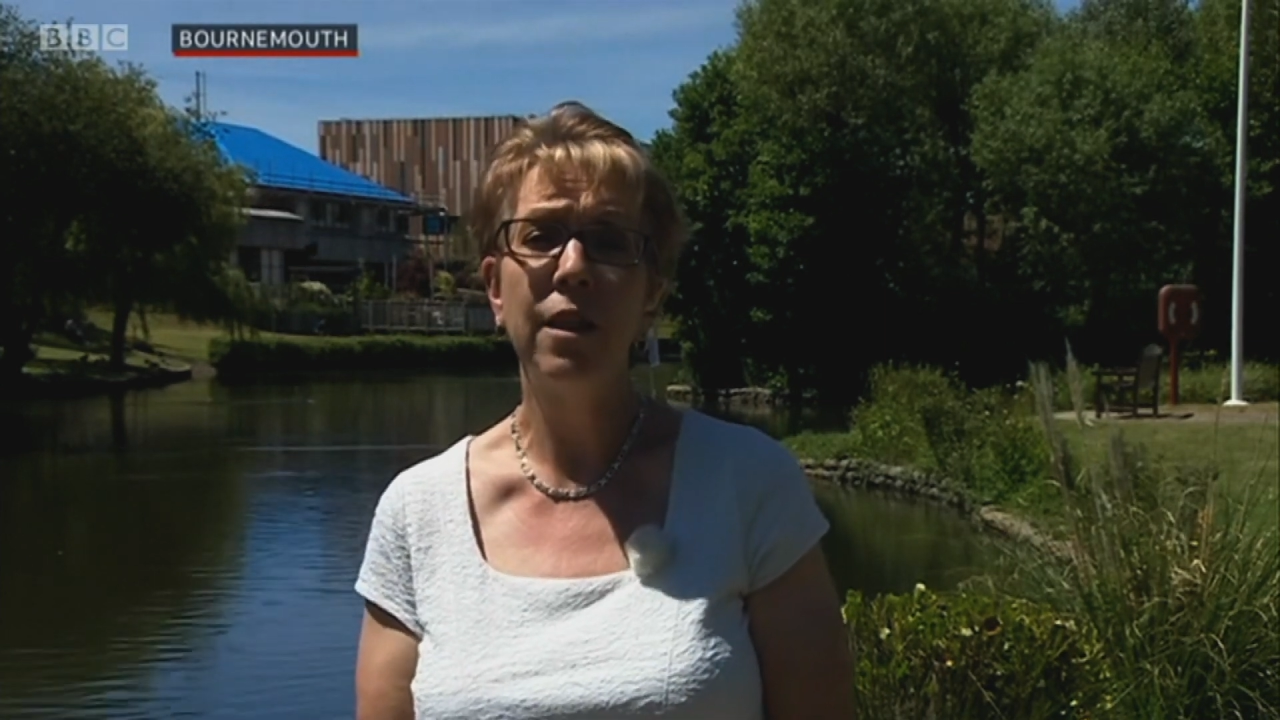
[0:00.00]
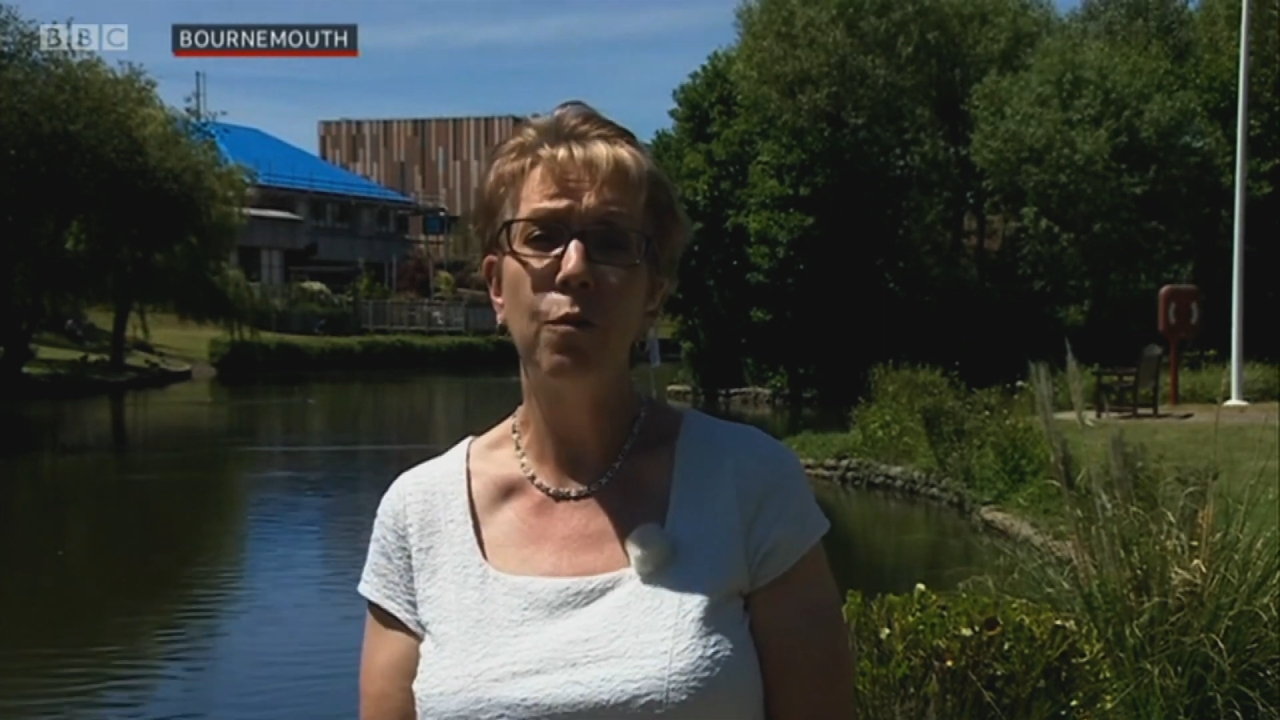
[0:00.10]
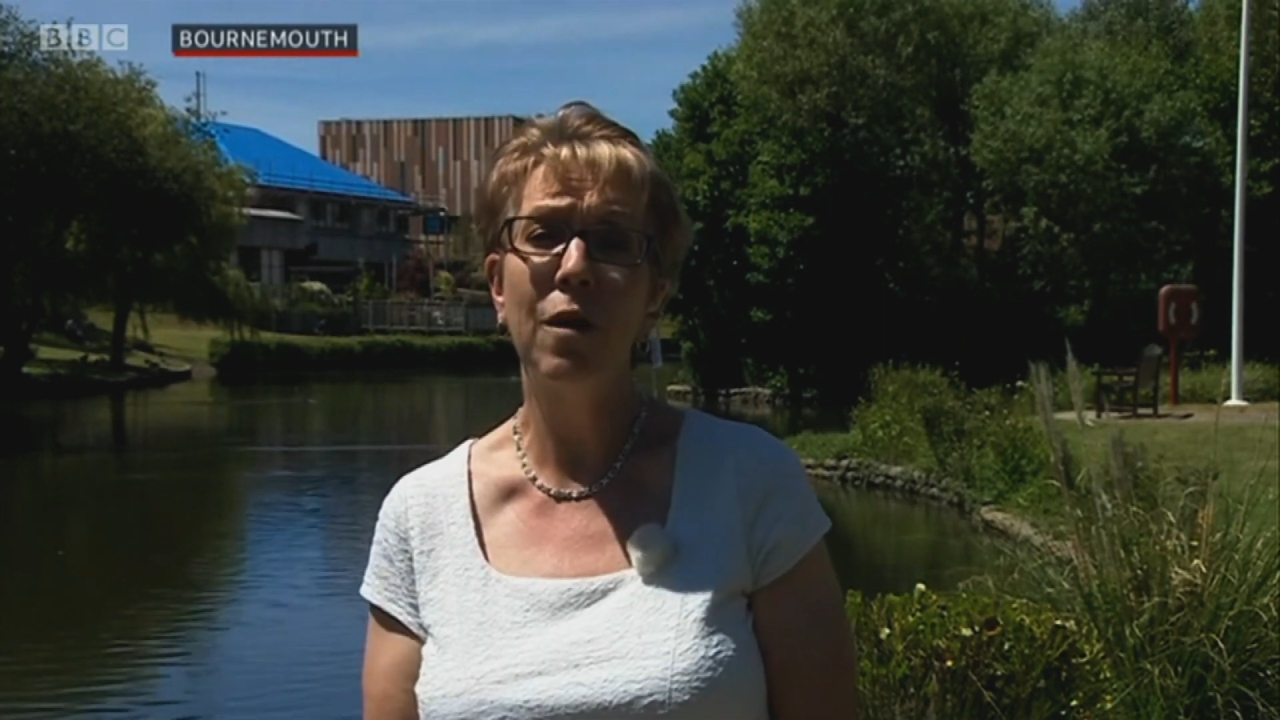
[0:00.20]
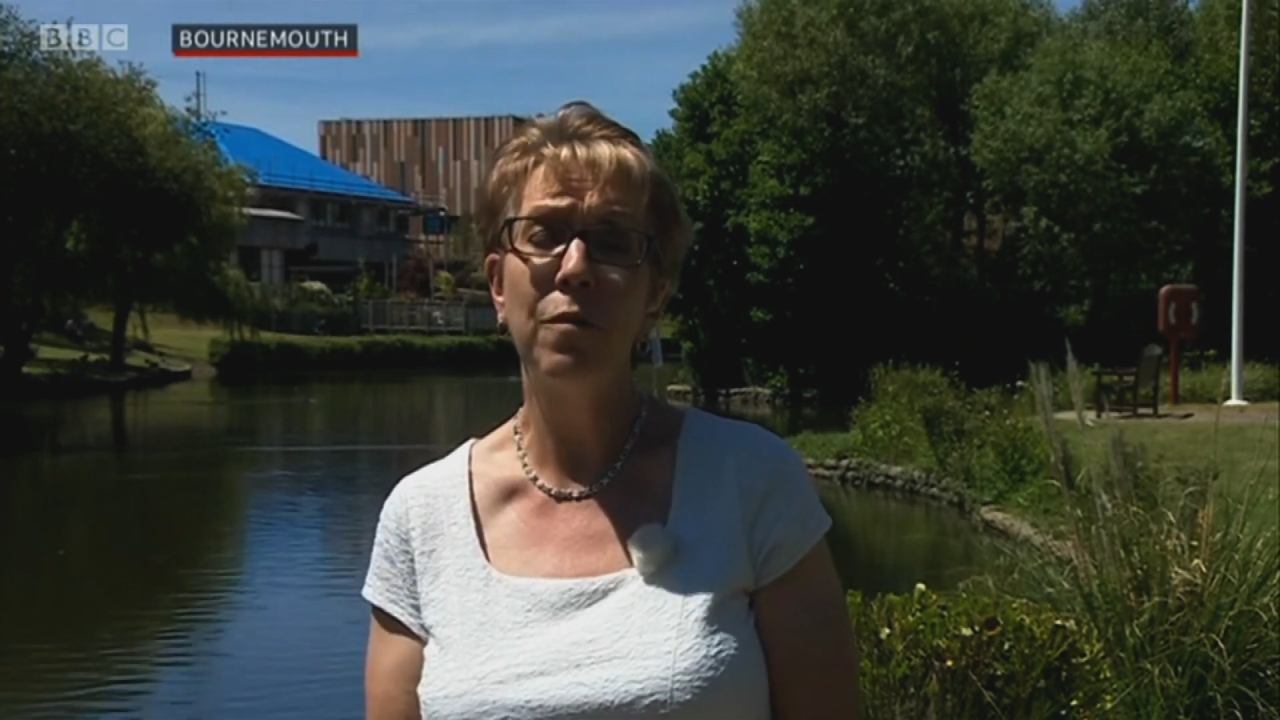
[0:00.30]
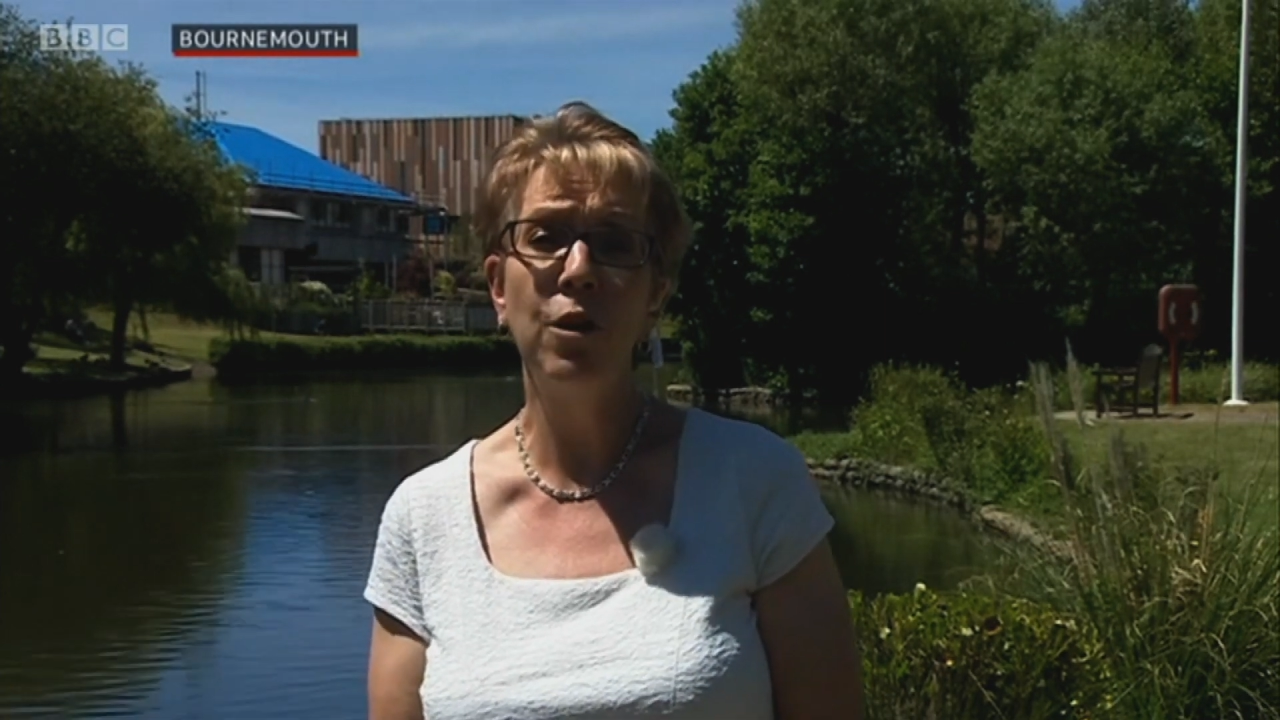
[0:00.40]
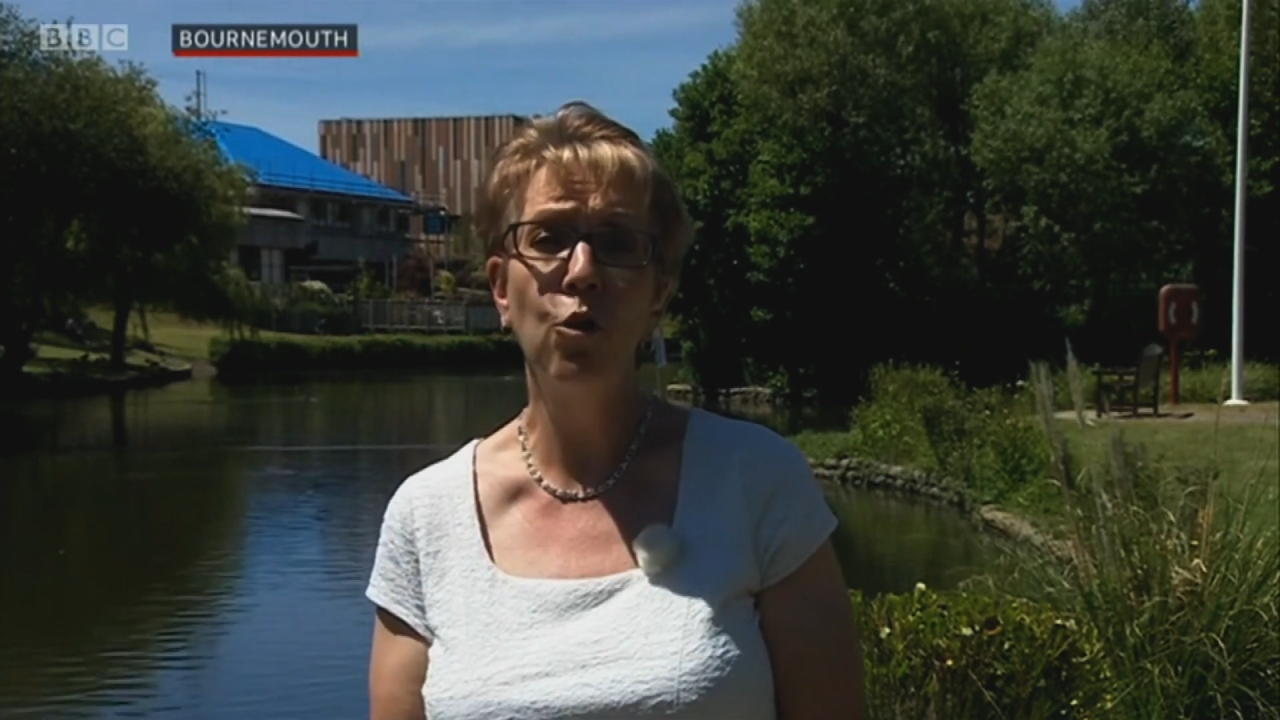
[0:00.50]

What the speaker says: the way we